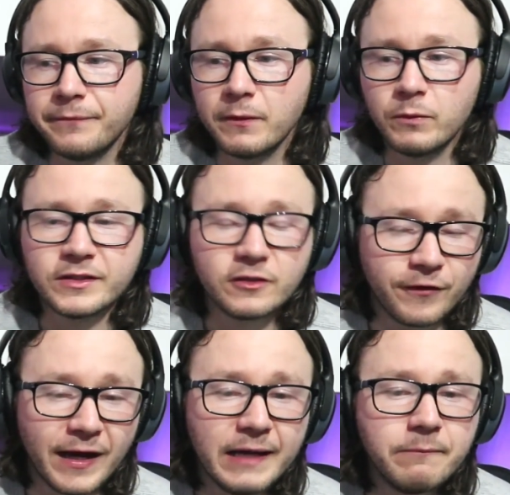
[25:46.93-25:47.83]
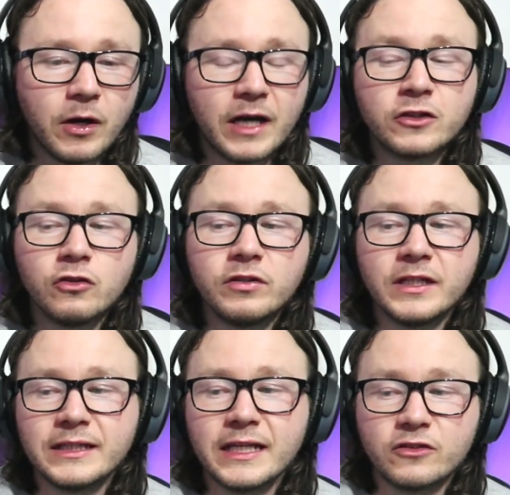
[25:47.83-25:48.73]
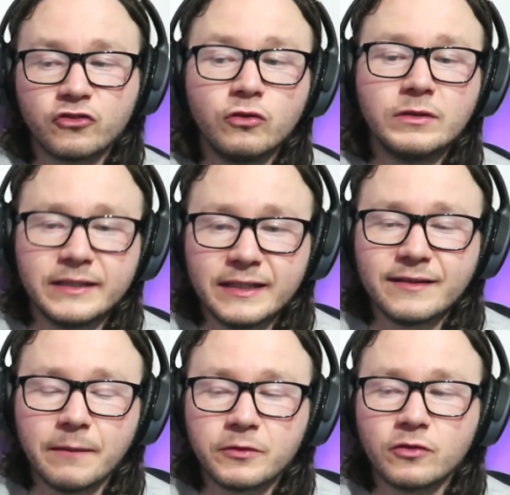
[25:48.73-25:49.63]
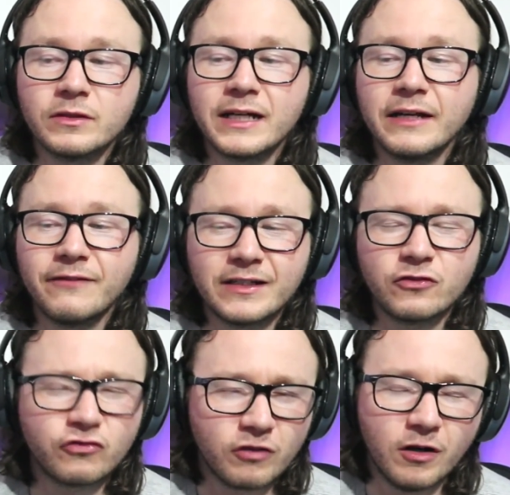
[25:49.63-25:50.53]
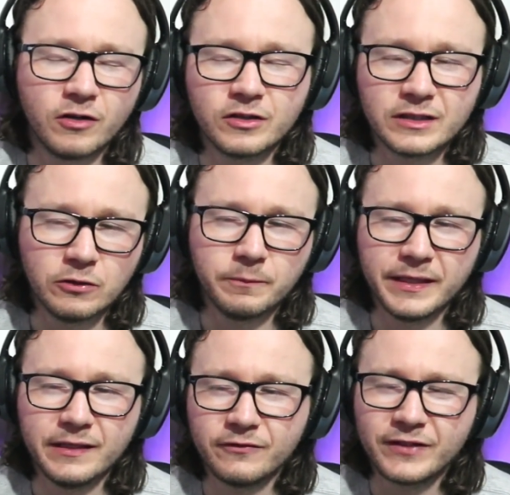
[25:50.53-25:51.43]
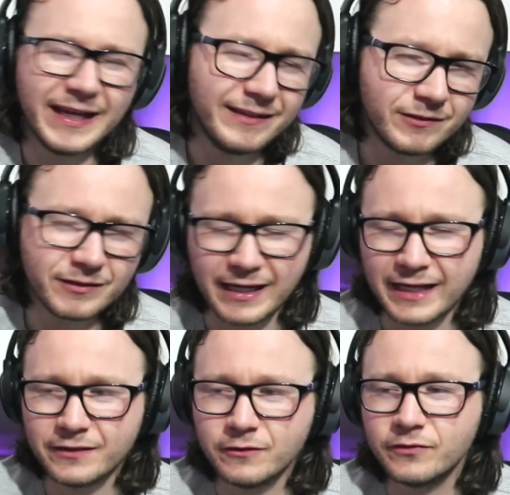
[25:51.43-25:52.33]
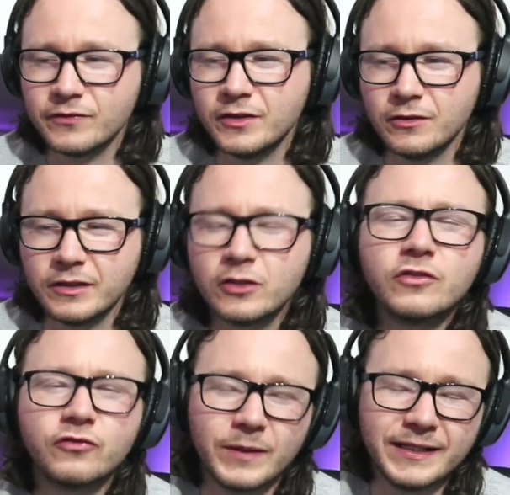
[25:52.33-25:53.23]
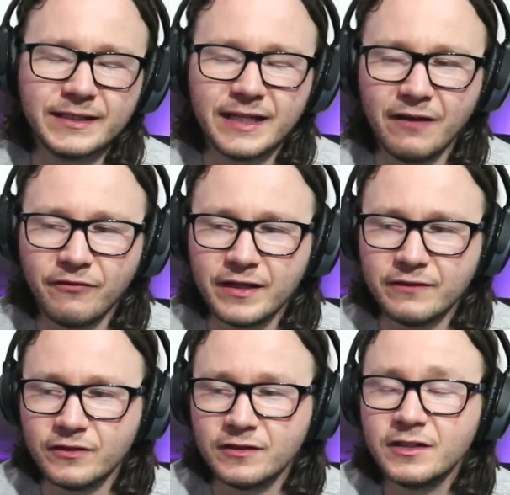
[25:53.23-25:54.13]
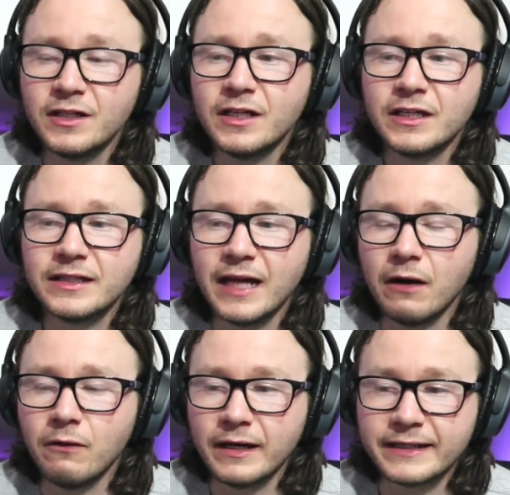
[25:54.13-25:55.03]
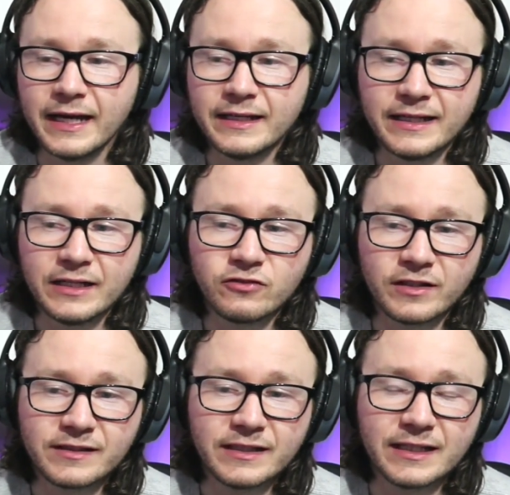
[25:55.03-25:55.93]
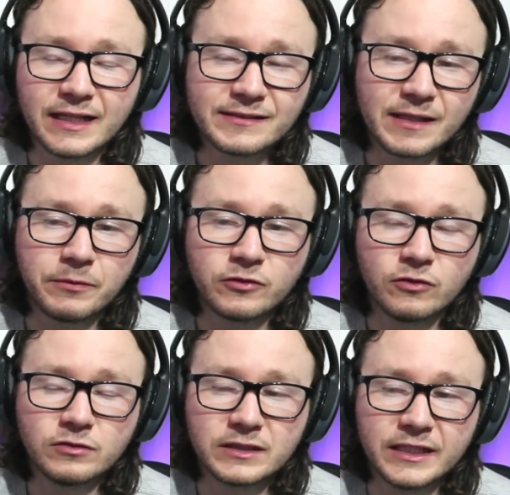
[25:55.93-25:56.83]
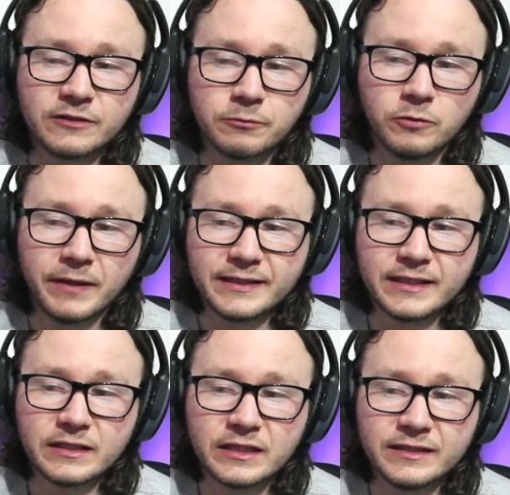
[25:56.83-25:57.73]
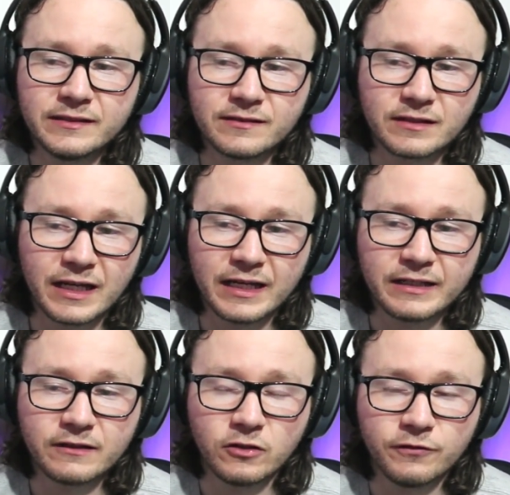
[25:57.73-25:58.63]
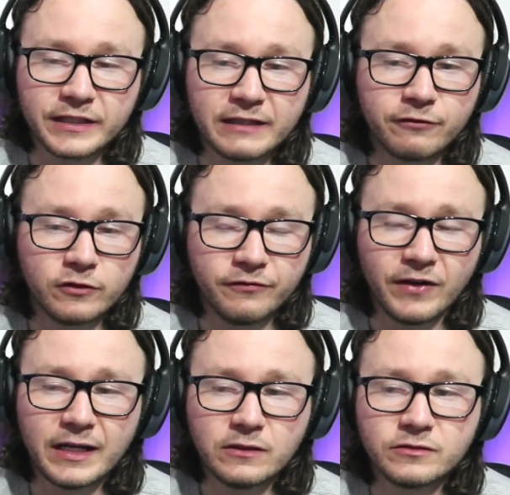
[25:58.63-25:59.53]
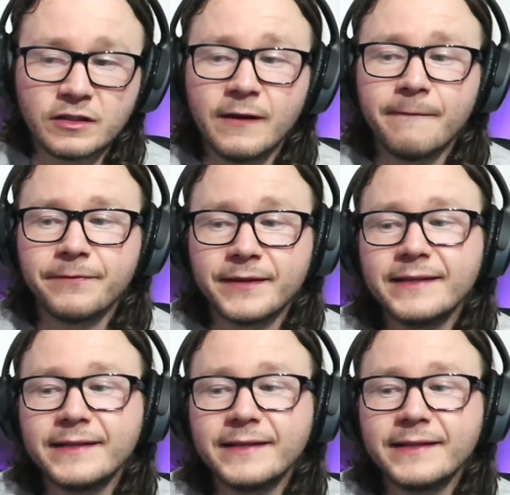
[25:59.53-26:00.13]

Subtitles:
which is fine. But I do think that the school in this episode kind of had a strong little bit of case, kind of, you know, it could have swayed in their favor. Now, again, interesting that last episode Clay's mum ended, like, you know, flicking through the files, and then